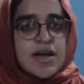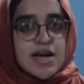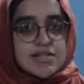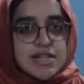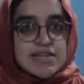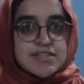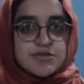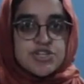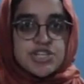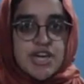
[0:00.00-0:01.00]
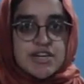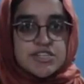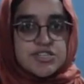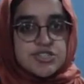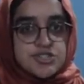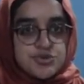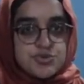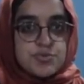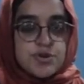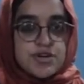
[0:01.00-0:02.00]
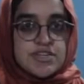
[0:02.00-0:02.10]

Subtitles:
I'd like to share just 2 more